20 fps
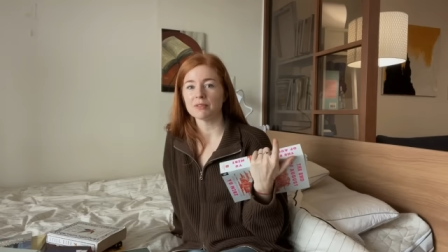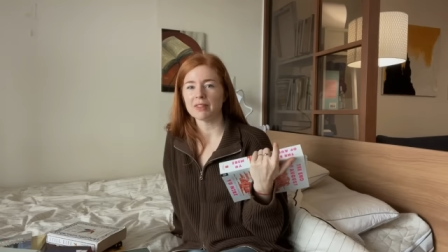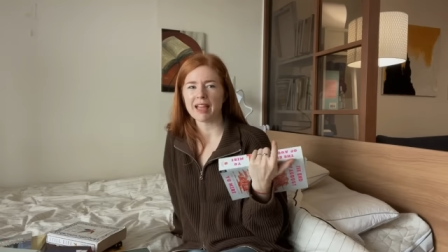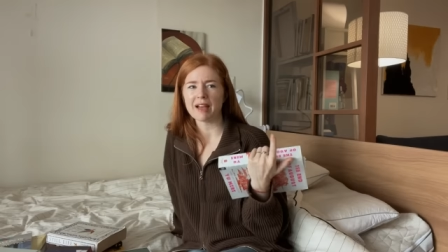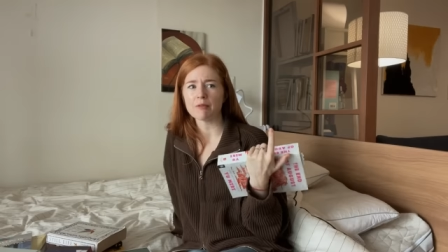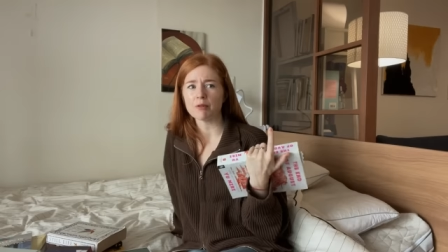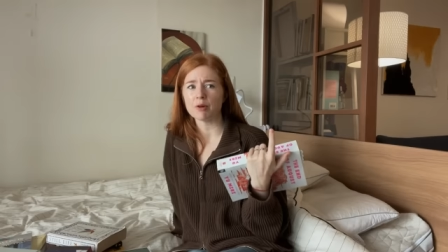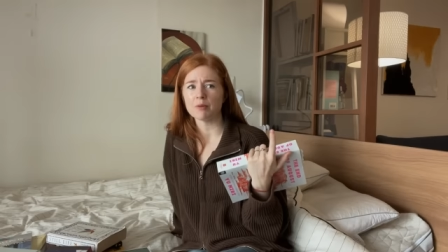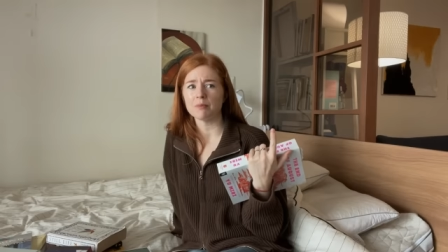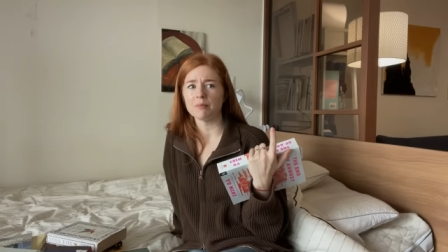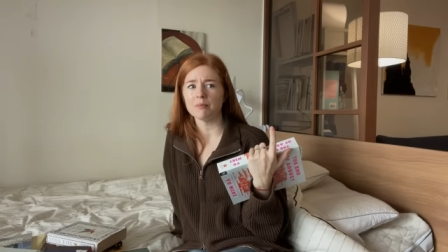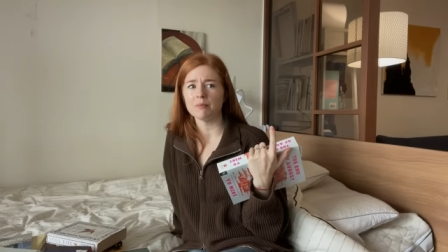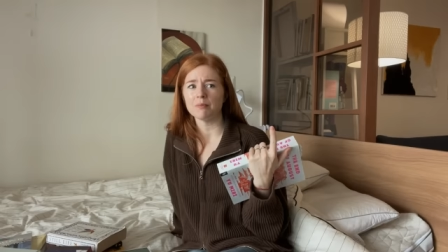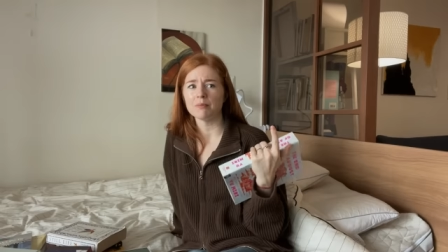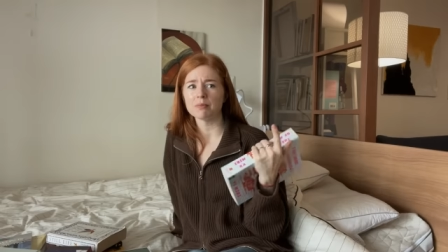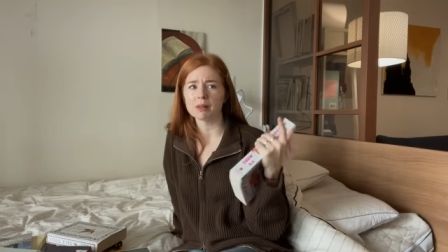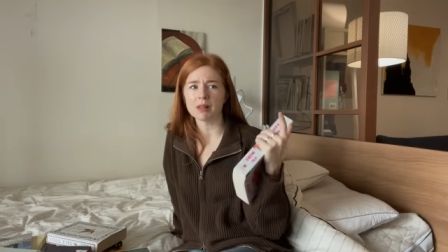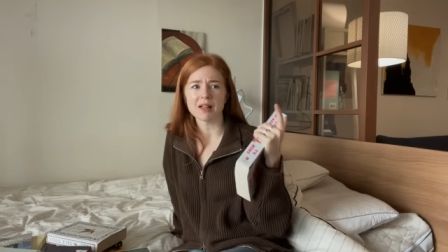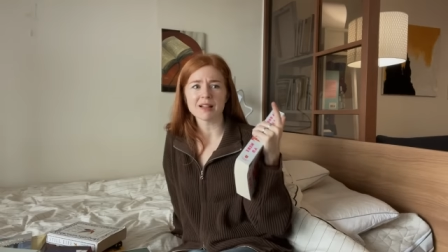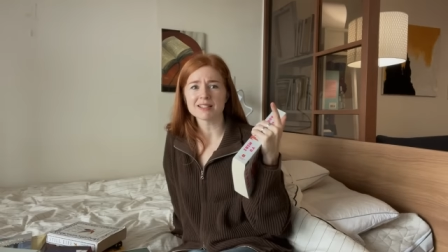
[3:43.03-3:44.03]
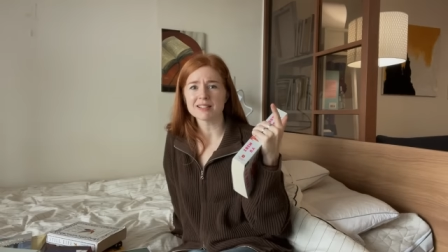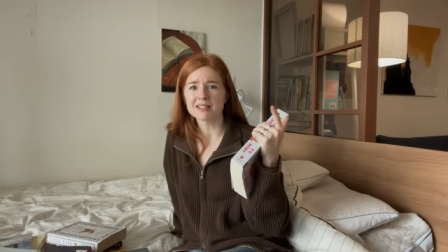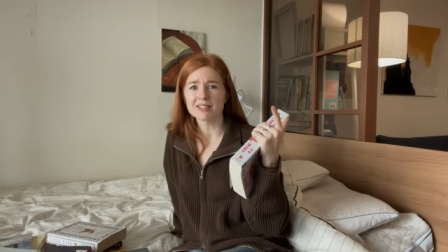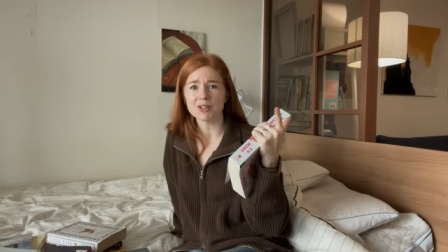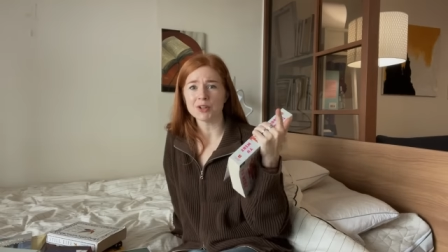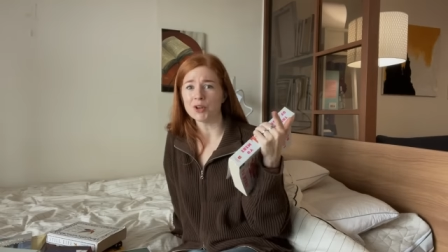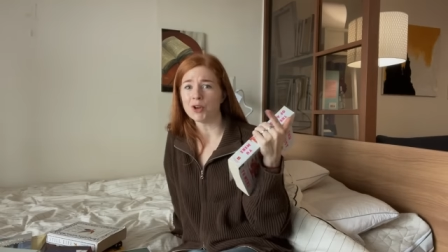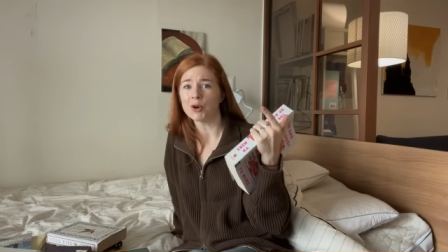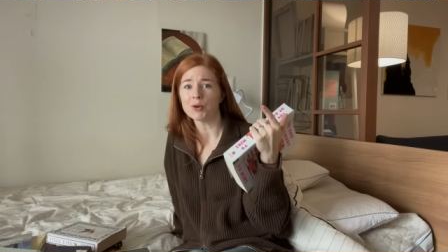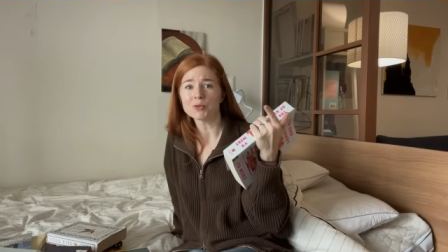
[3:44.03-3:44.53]
they have a plus
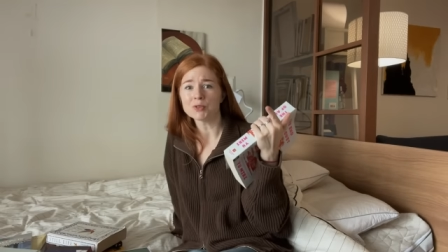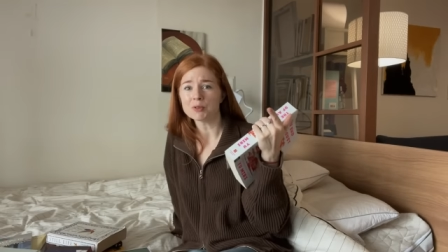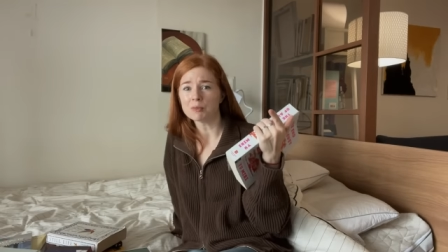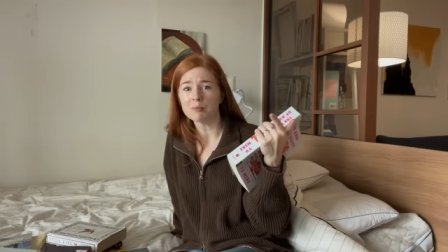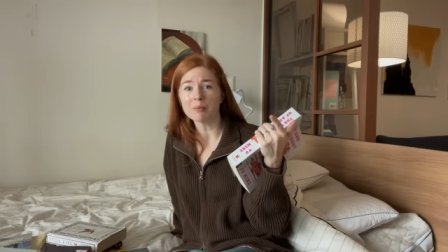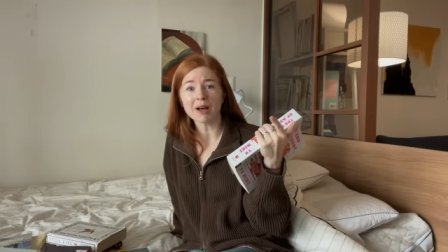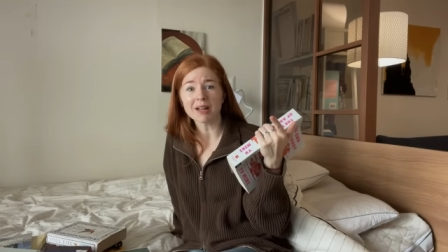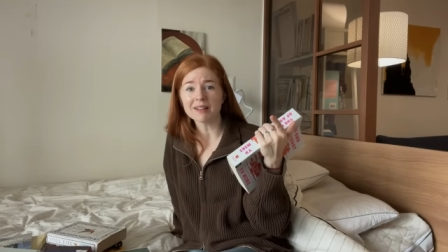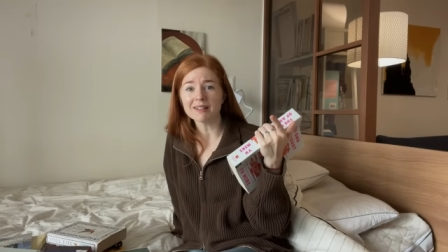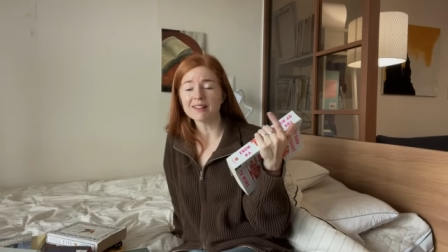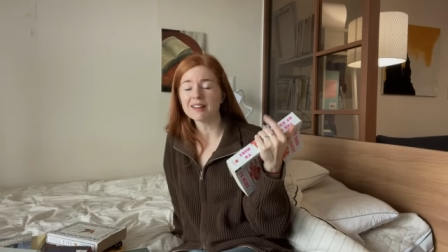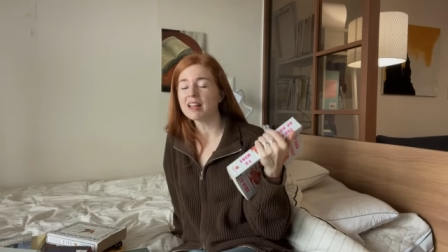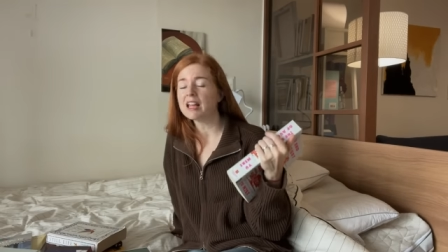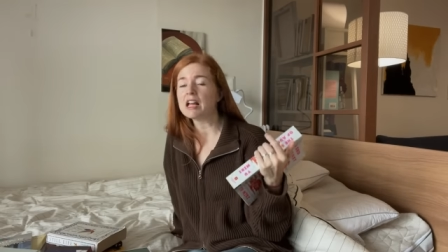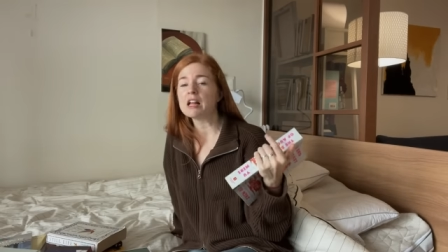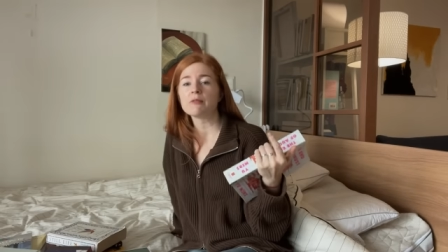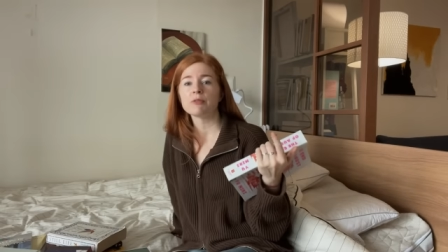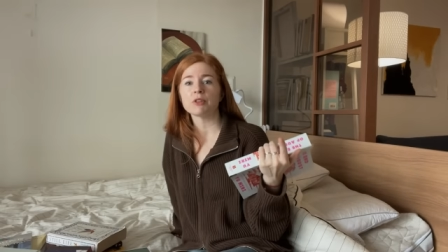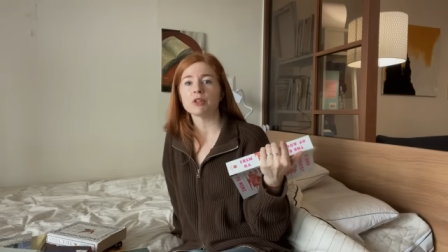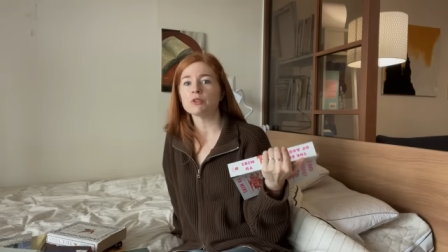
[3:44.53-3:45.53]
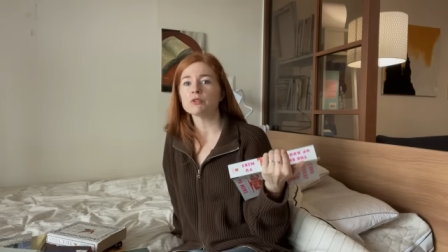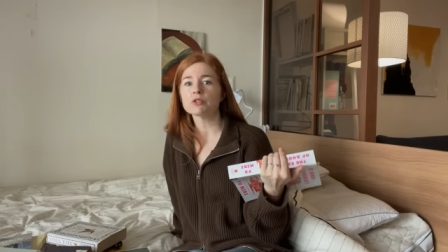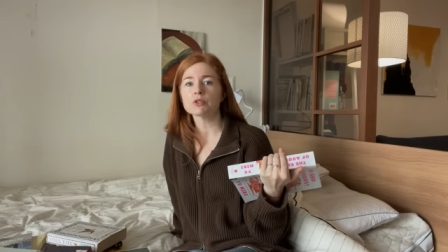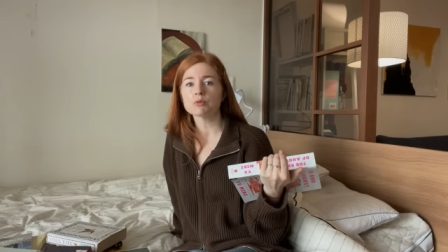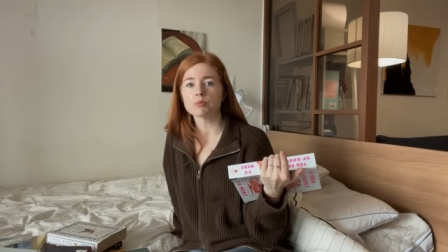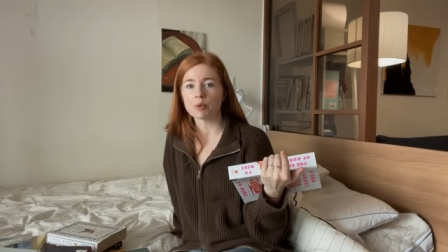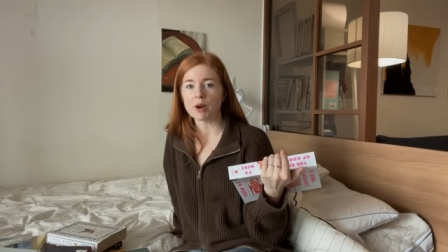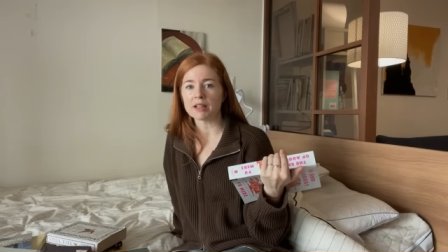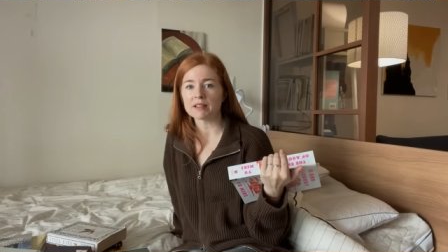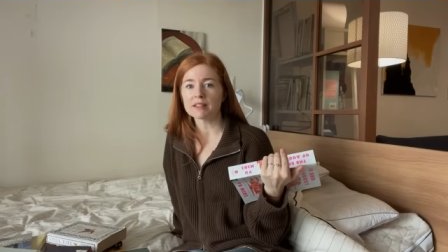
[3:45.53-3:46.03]
note button that you just
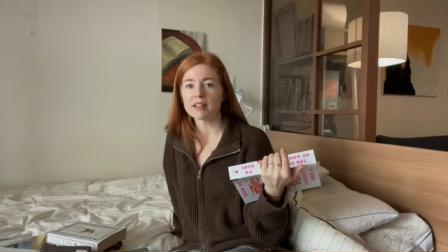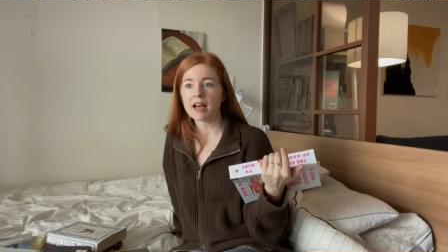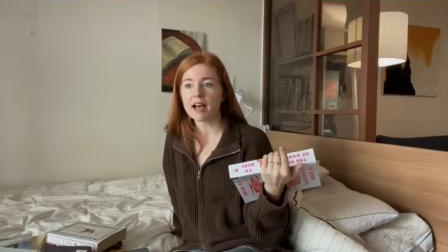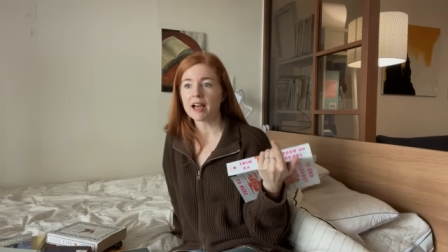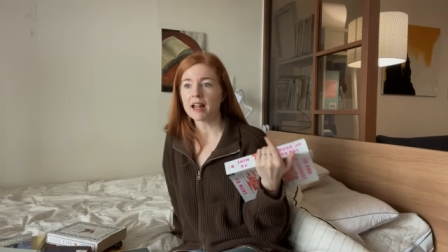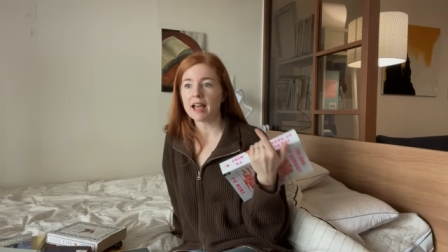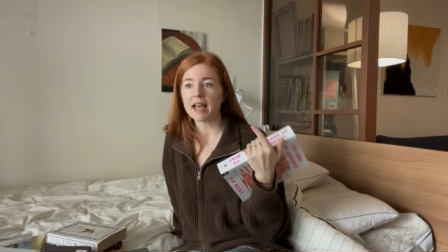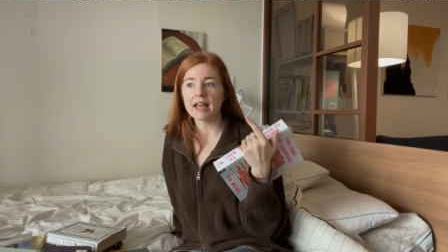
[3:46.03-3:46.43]
press that,